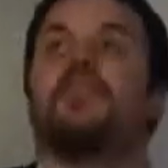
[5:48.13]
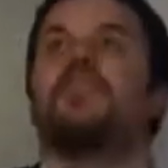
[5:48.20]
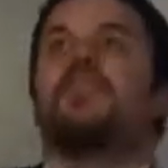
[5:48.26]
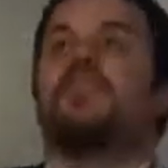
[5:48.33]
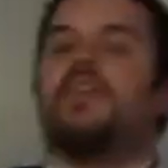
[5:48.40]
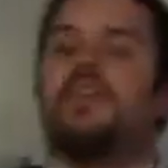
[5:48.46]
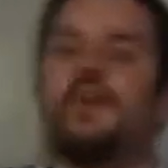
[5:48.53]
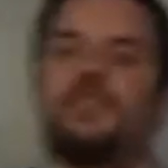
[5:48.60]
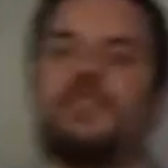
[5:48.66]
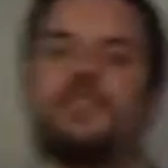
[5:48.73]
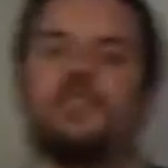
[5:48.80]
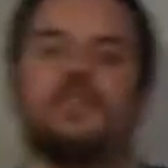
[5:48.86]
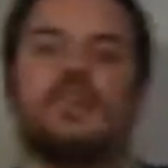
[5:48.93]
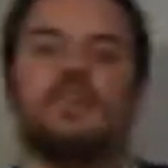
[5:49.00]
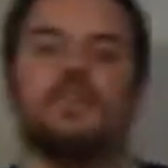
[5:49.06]
So I just
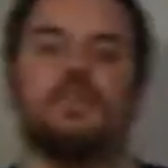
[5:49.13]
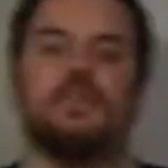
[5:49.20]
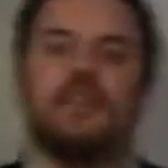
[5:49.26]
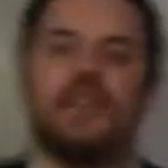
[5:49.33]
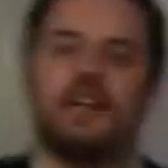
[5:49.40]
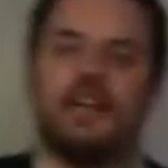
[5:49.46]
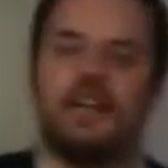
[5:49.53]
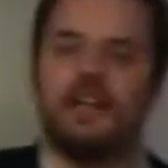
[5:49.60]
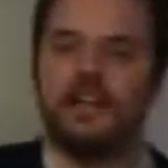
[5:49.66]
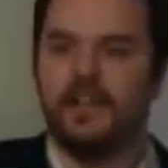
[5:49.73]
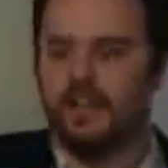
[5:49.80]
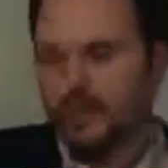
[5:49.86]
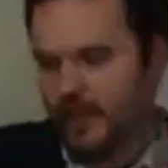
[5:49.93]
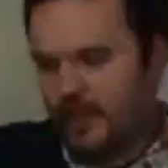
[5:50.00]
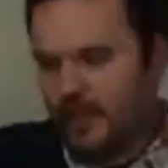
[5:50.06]
decided to put it on,
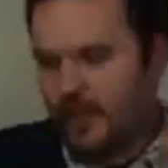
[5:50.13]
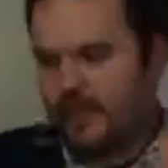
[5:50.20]
you know,